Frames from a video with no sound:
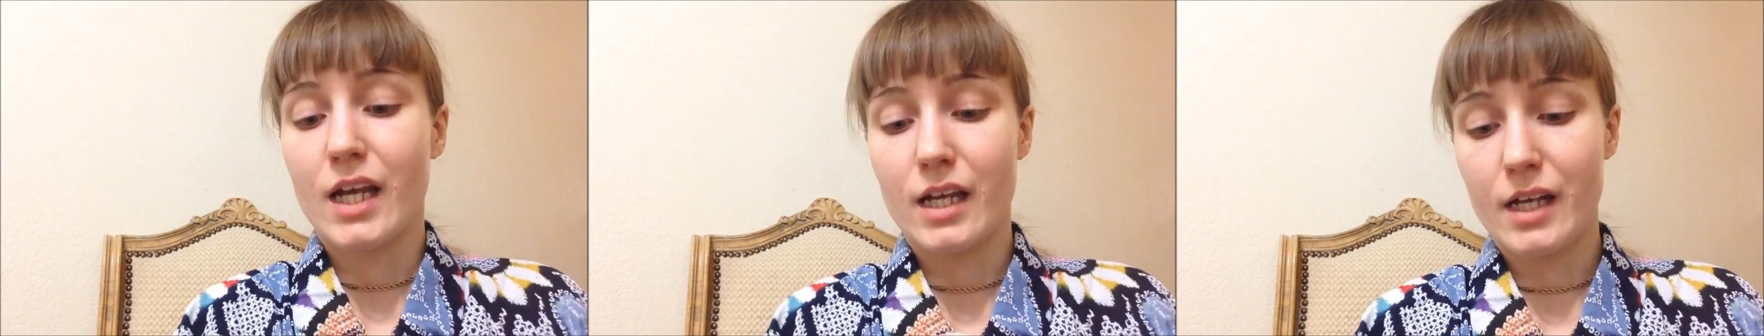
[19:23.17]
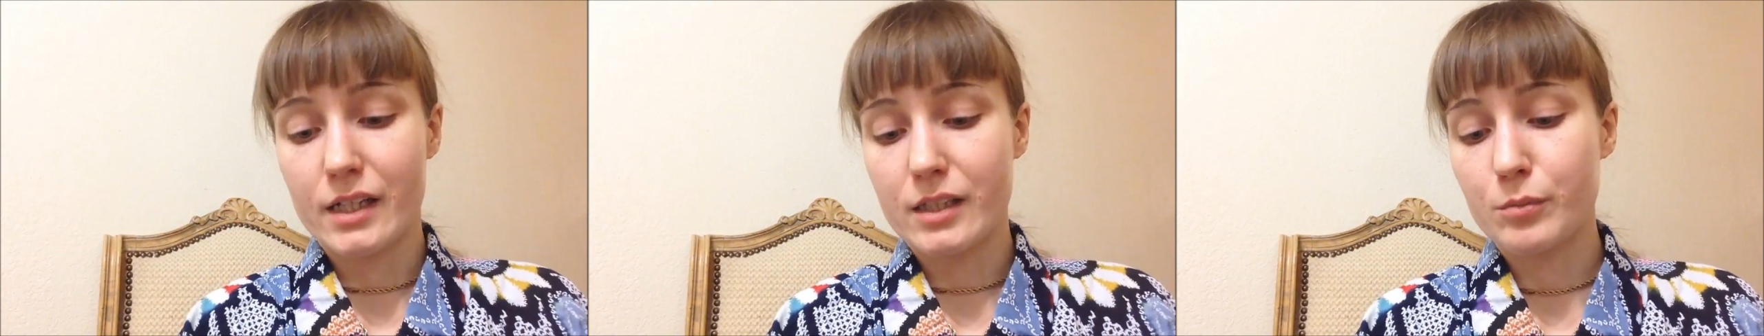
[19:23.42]

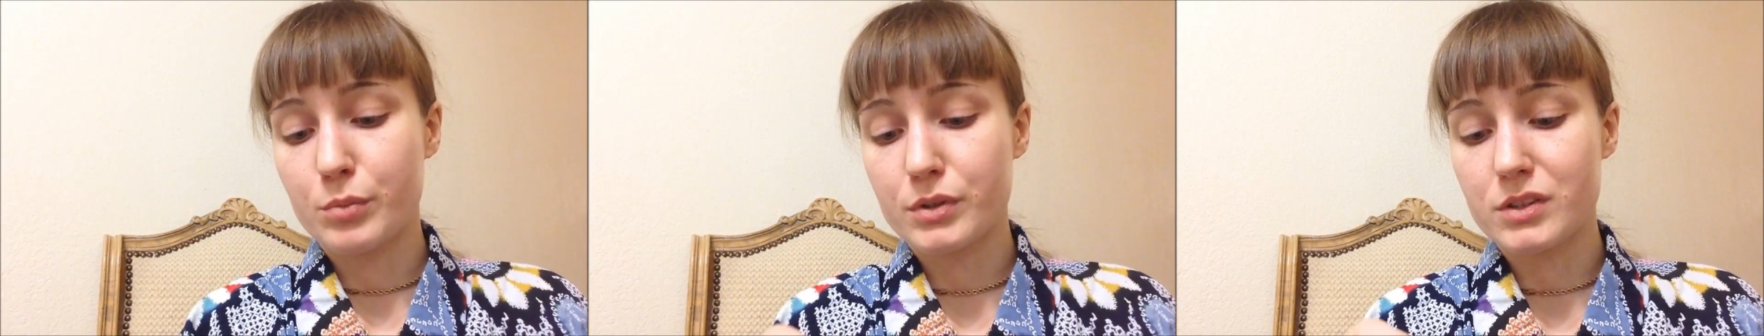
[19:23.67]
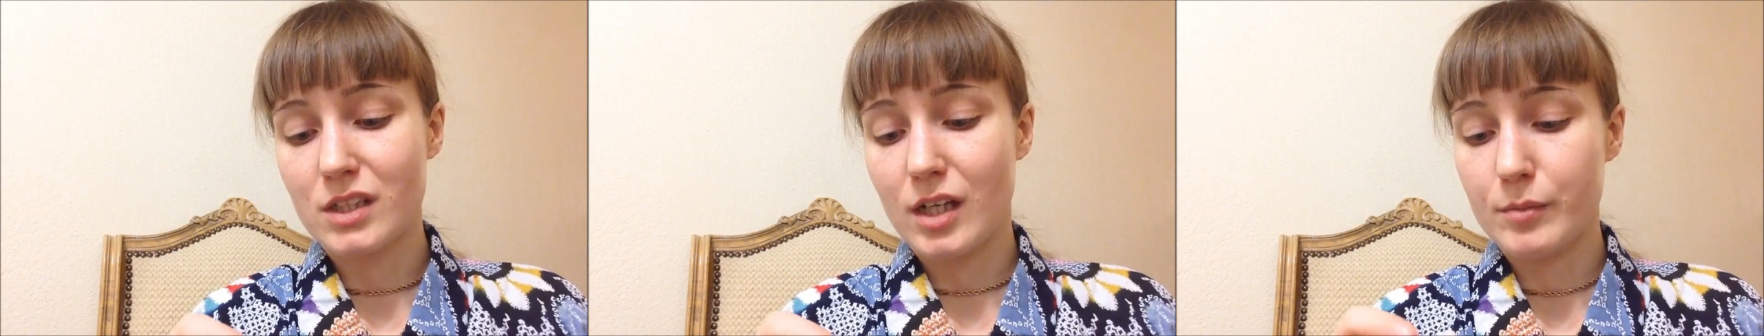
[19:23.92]
and I can
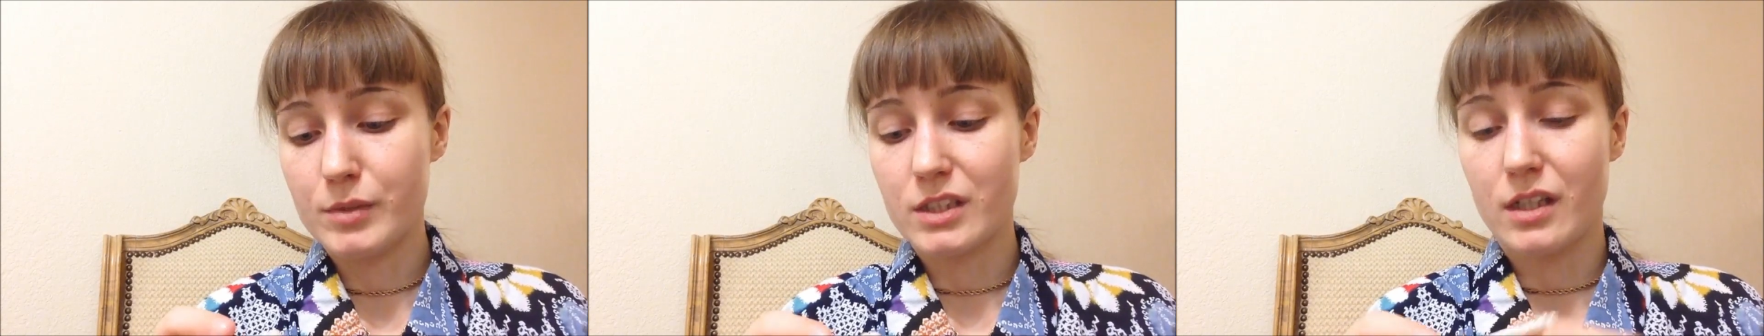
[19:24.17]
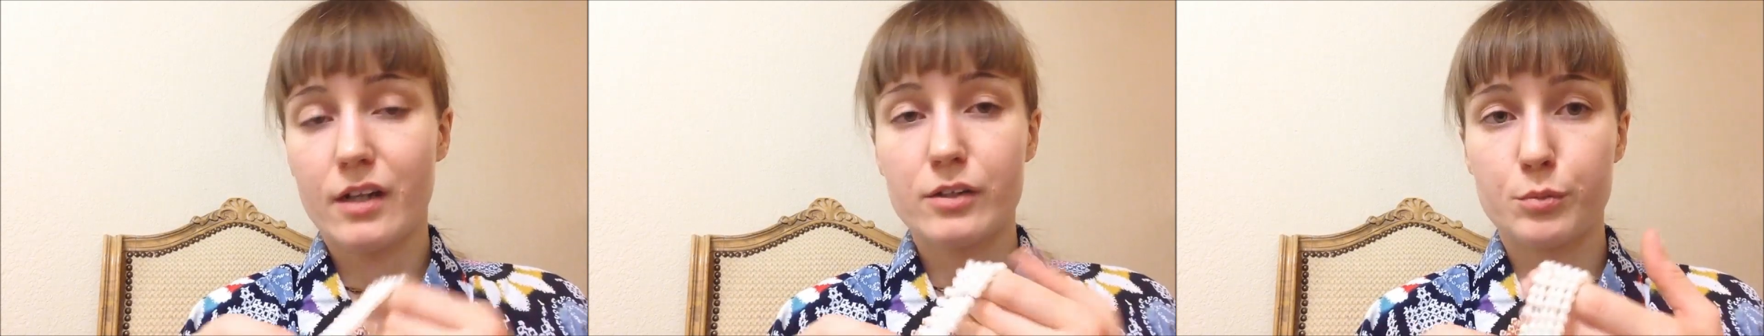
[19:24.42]
put time
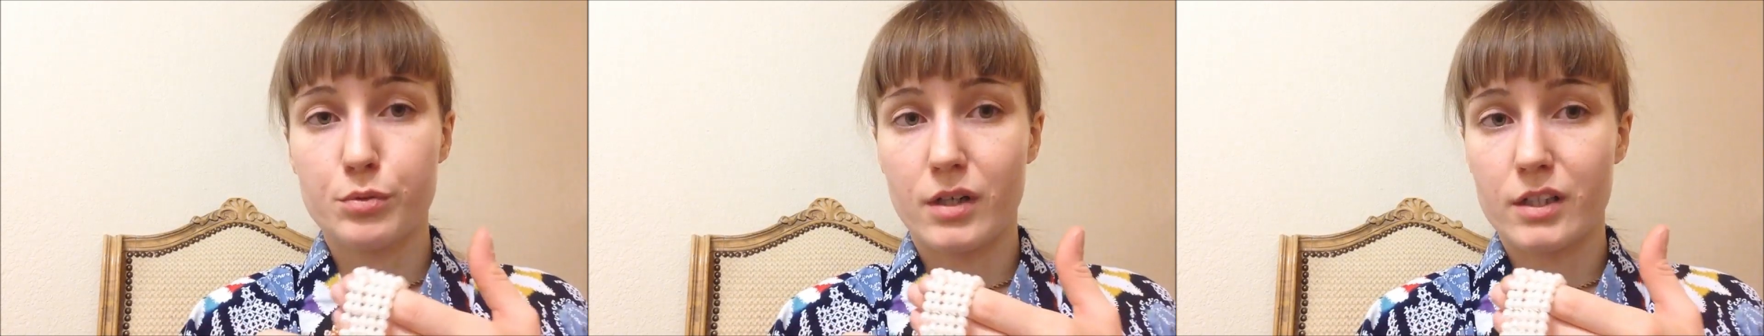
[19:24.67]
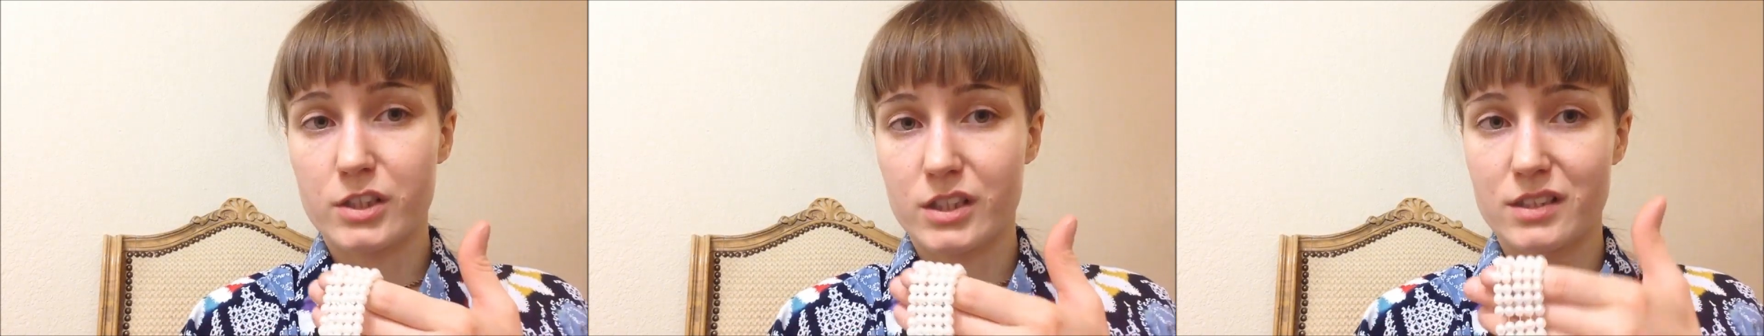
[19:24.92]
into other
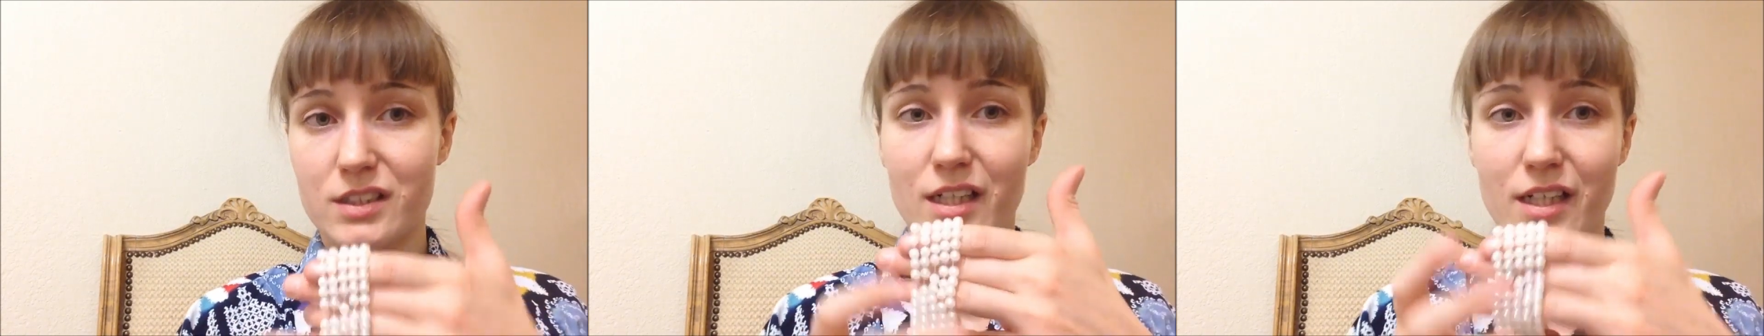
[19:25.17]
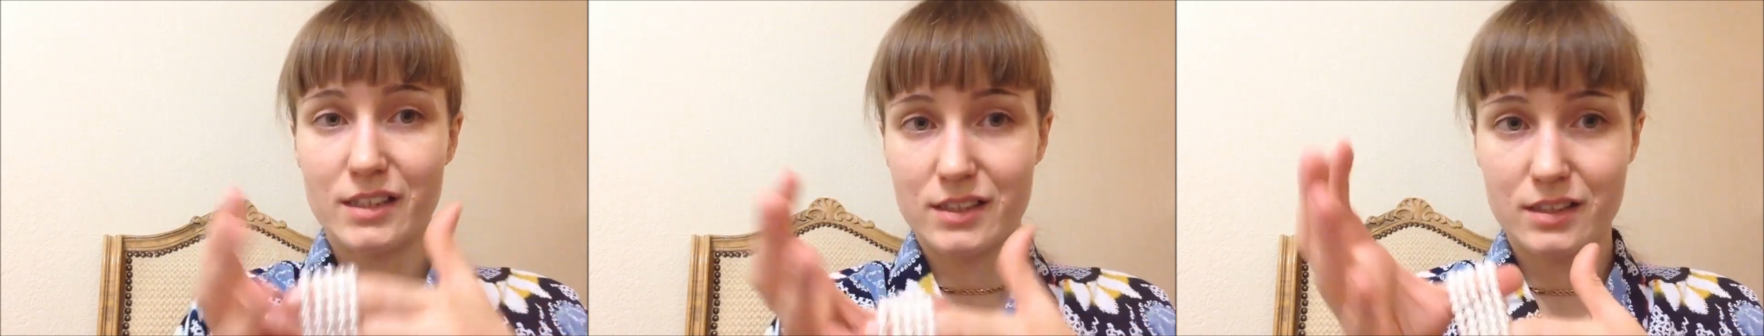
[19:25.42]
projects,
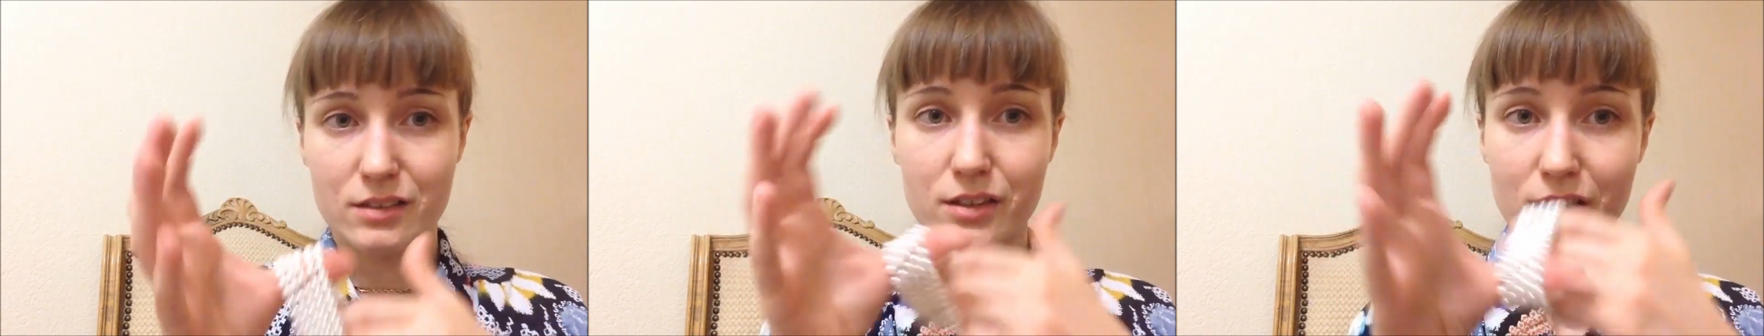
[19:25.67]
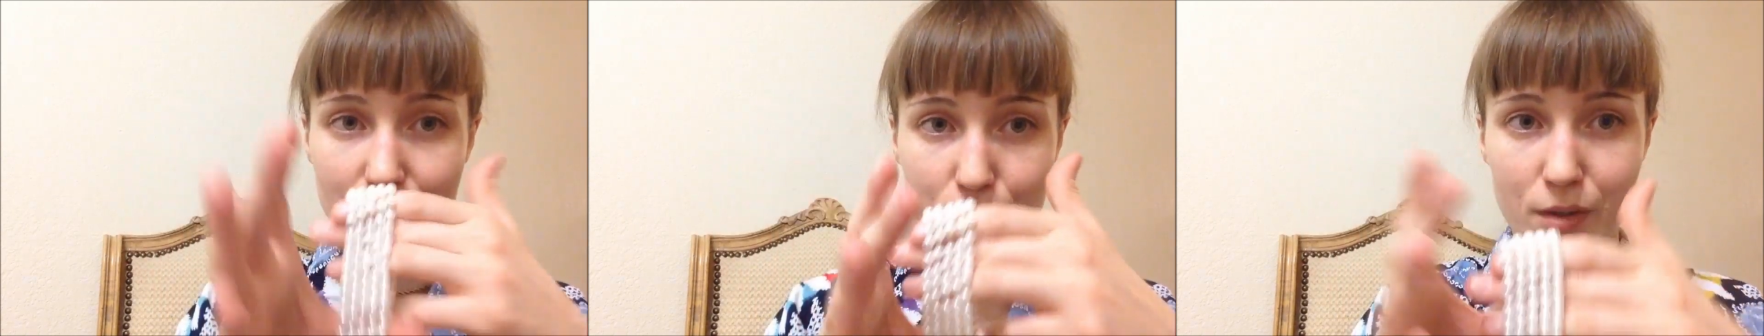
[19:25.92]
and I still
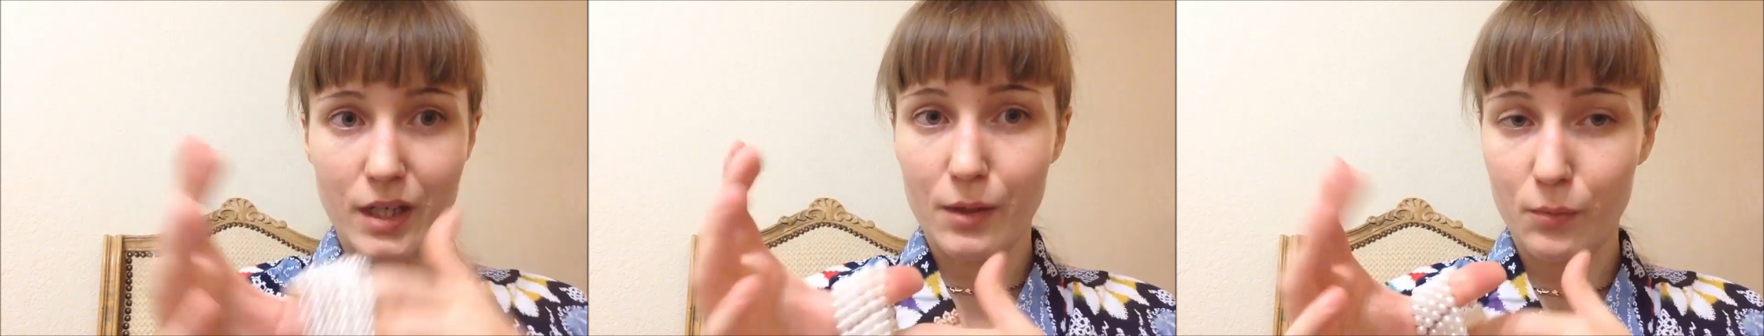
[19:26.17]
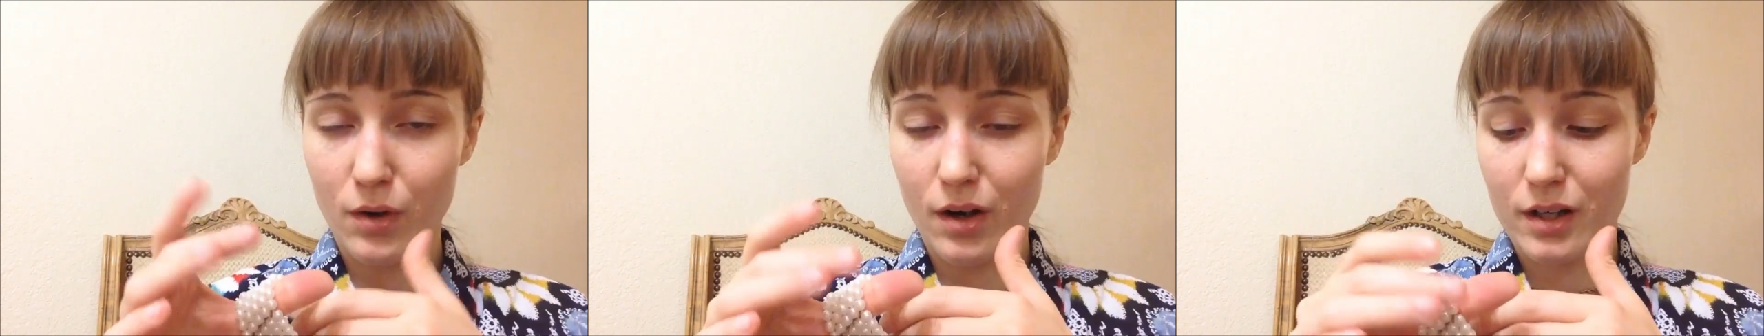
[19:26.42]
get what
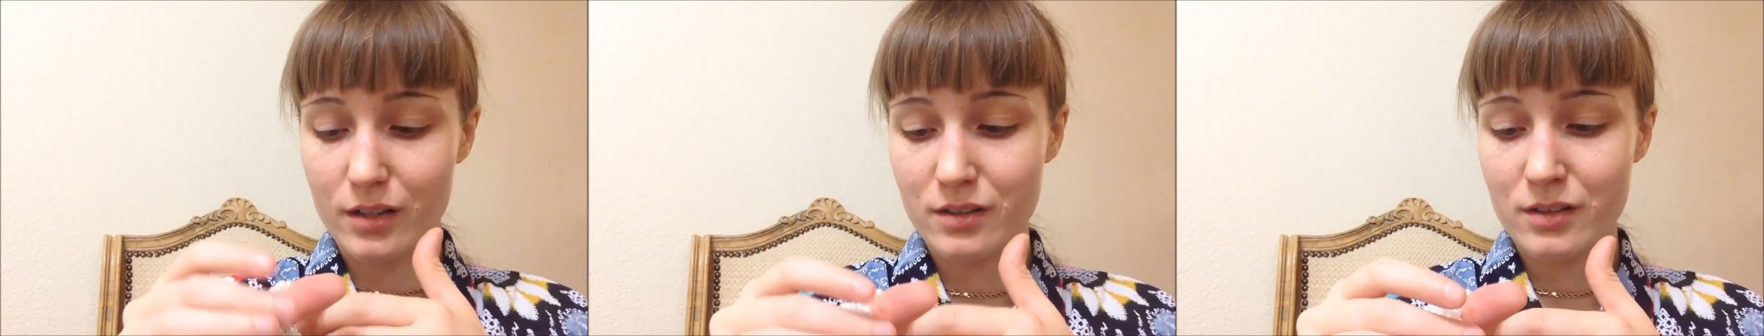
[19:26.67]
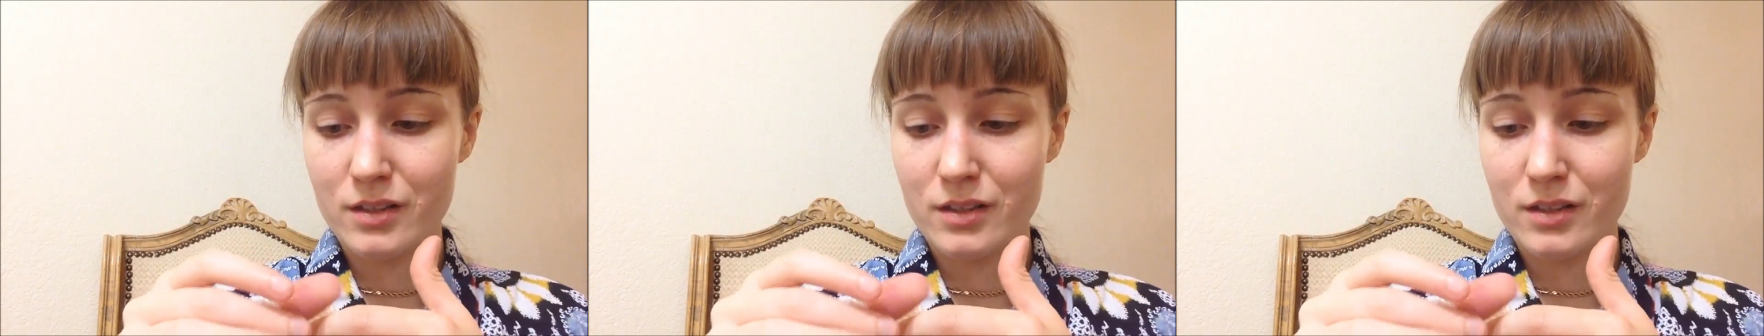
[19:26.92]
I want.